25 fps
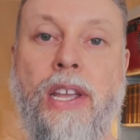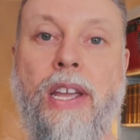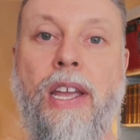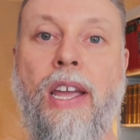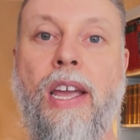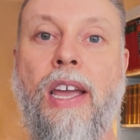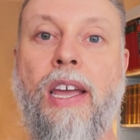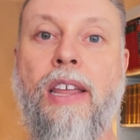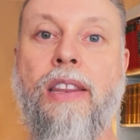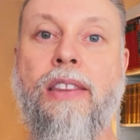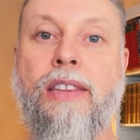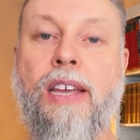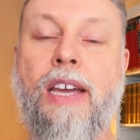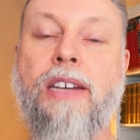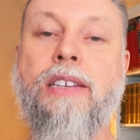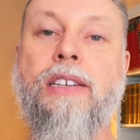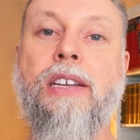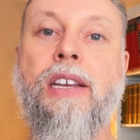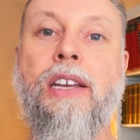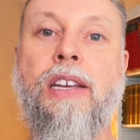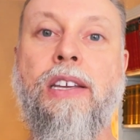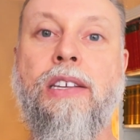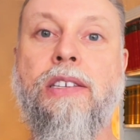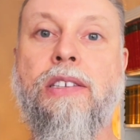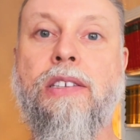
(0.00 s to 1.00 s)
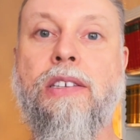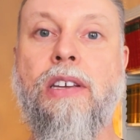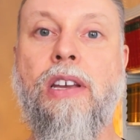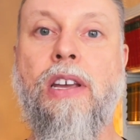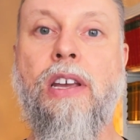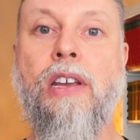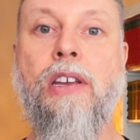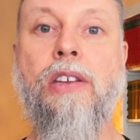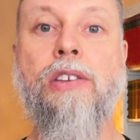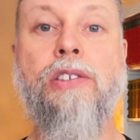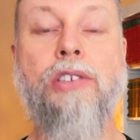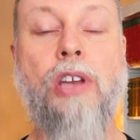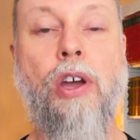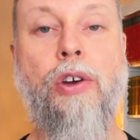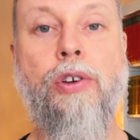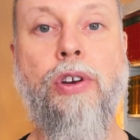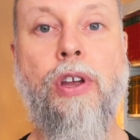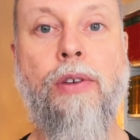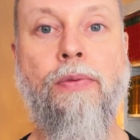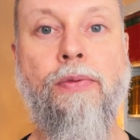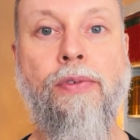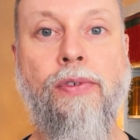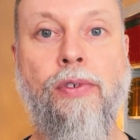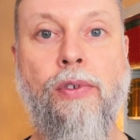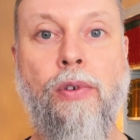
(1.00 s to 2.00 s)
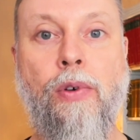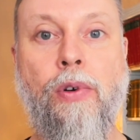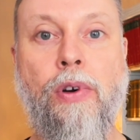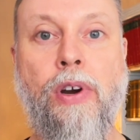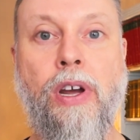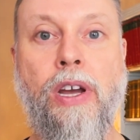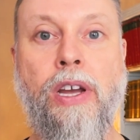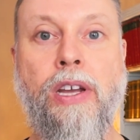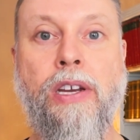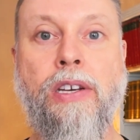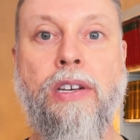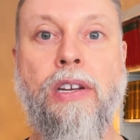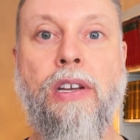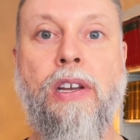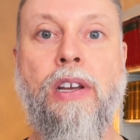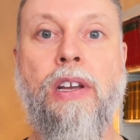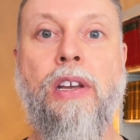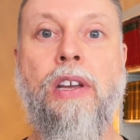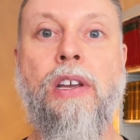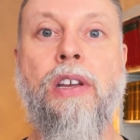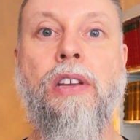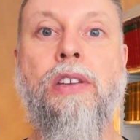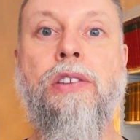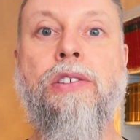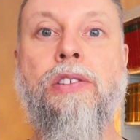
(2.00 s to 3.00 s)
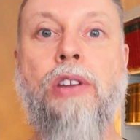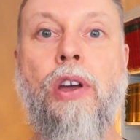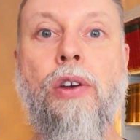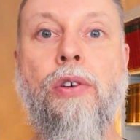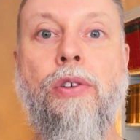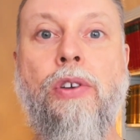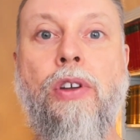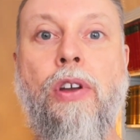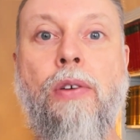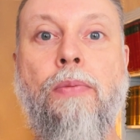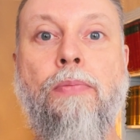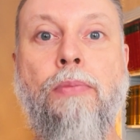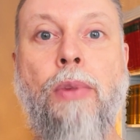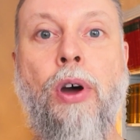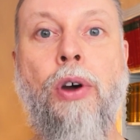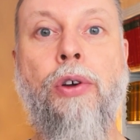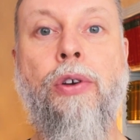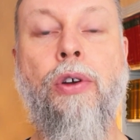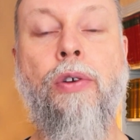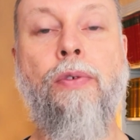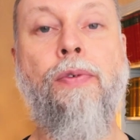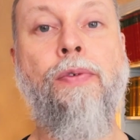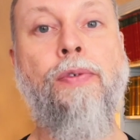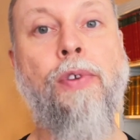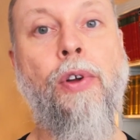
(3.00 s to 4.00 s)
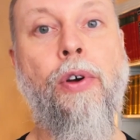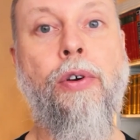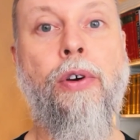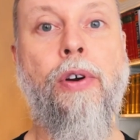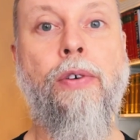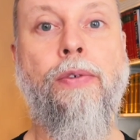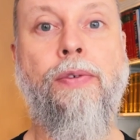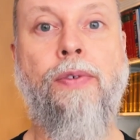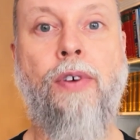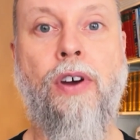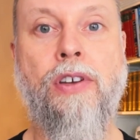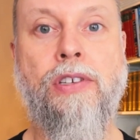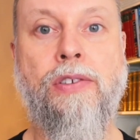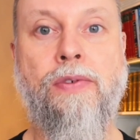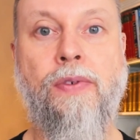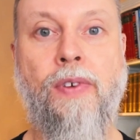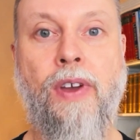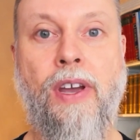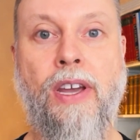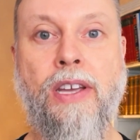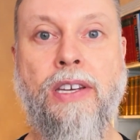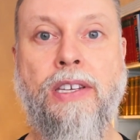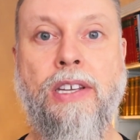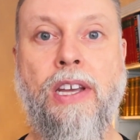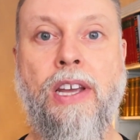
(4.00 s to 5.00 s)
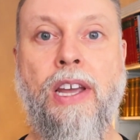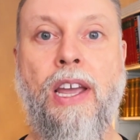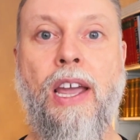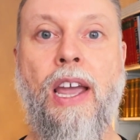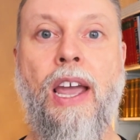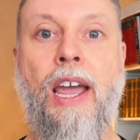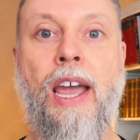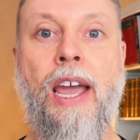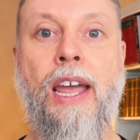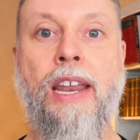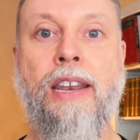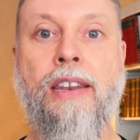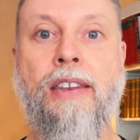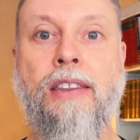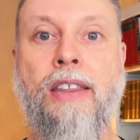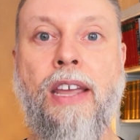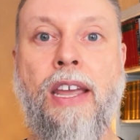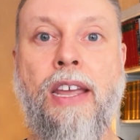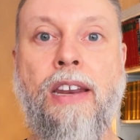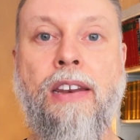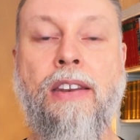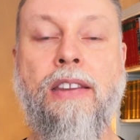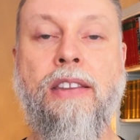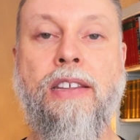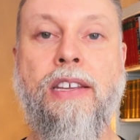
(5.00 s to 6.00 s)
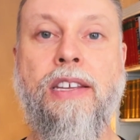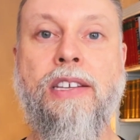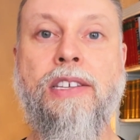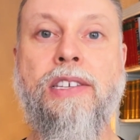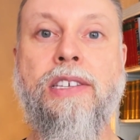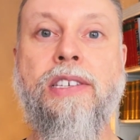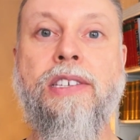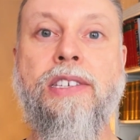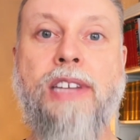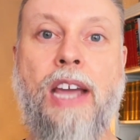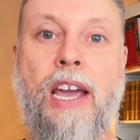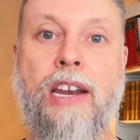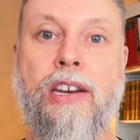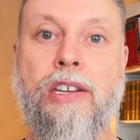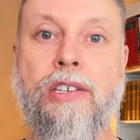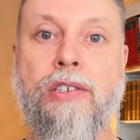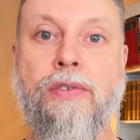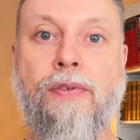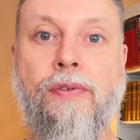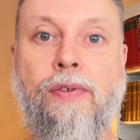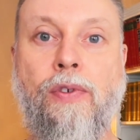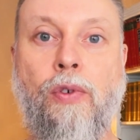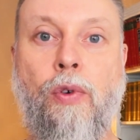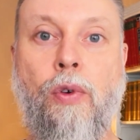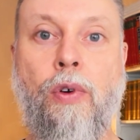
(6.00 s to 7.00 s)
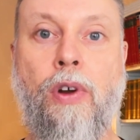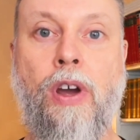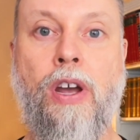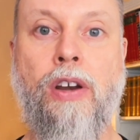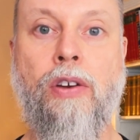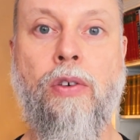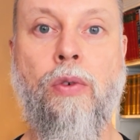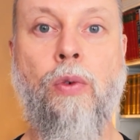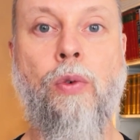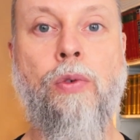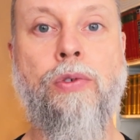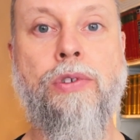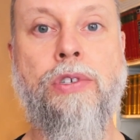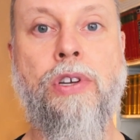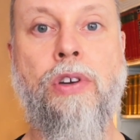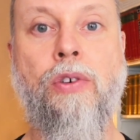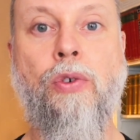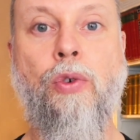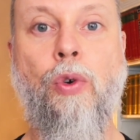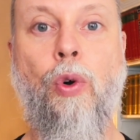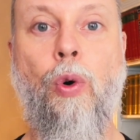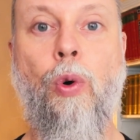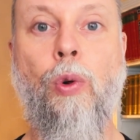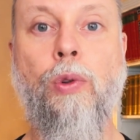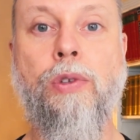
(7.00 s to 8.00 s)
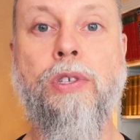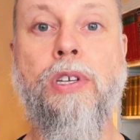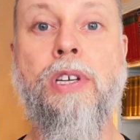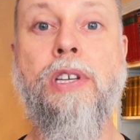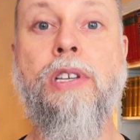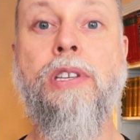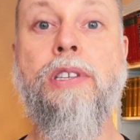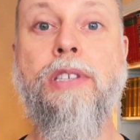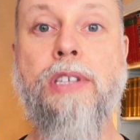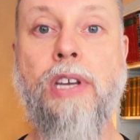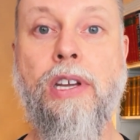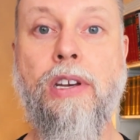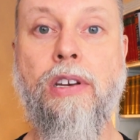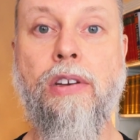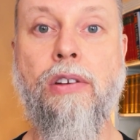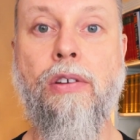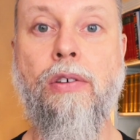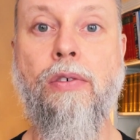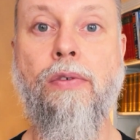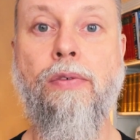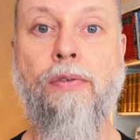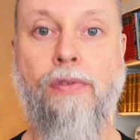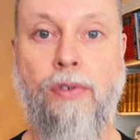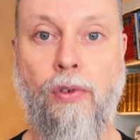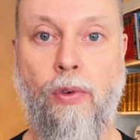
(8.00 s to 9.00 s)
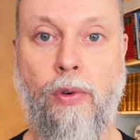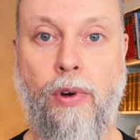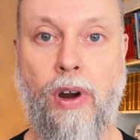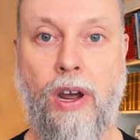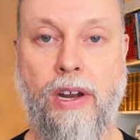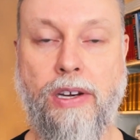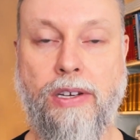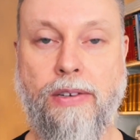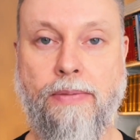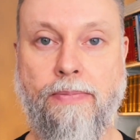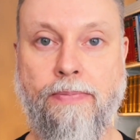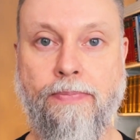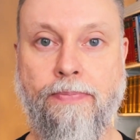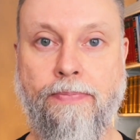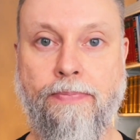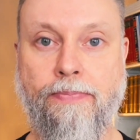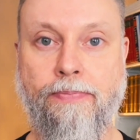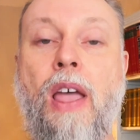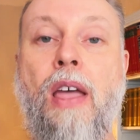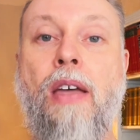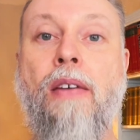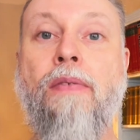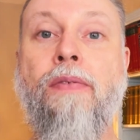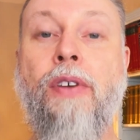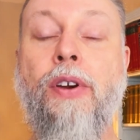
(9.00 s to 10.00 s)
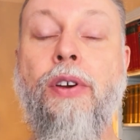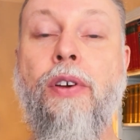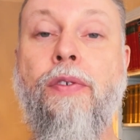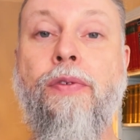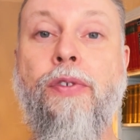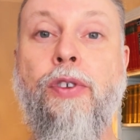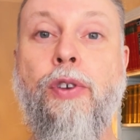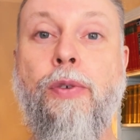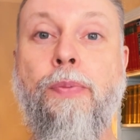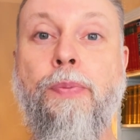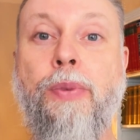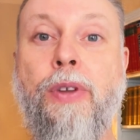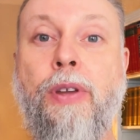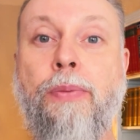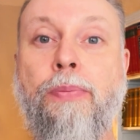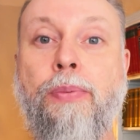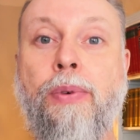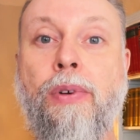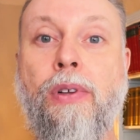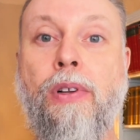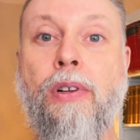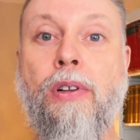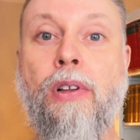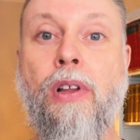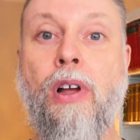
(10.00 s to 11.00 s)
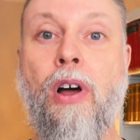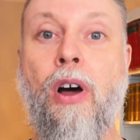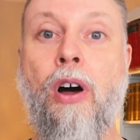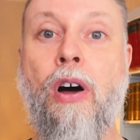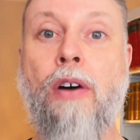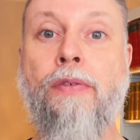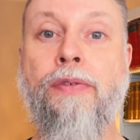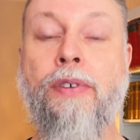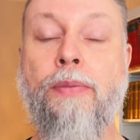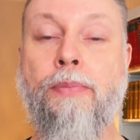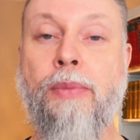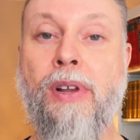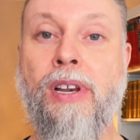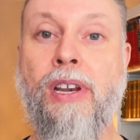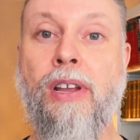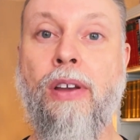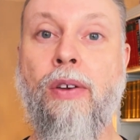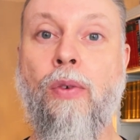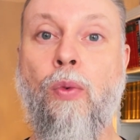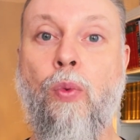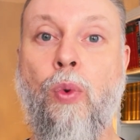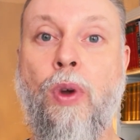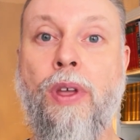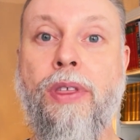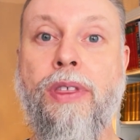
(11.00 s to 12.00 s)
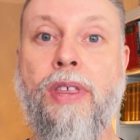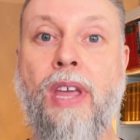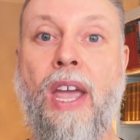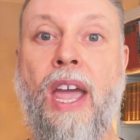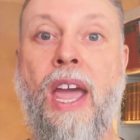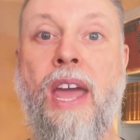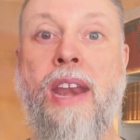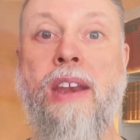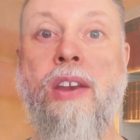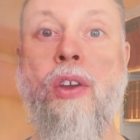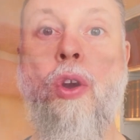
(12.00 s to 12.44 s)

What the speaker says: and that is sodium fluoride, sodium monofluorophosphate, and then the stannous fluoride, also called tin fluoride. Very few people are familiar with an